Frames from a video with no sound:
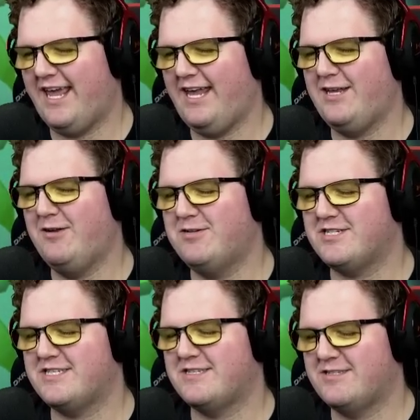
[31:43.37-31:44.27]
can't you I
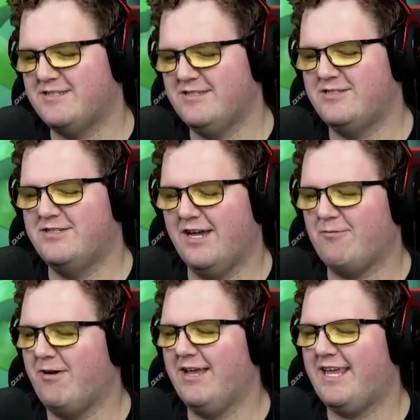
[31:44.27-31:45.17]
just... Bust,
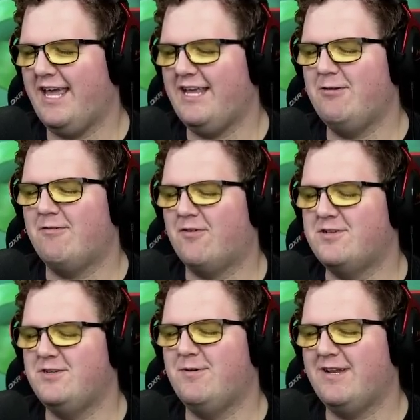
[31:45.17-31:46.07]
why can't you ever
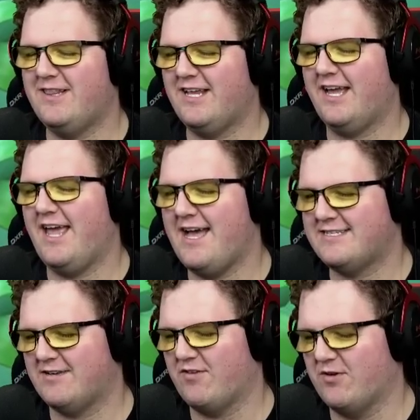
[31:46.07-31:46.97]
do anything I
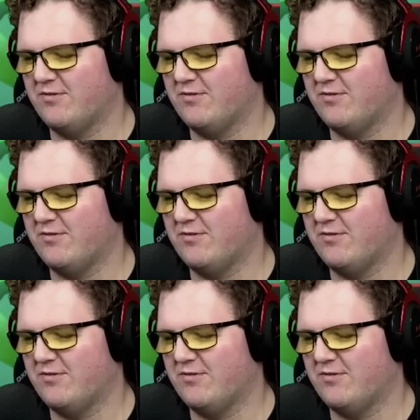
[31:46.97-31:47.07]
ask of you?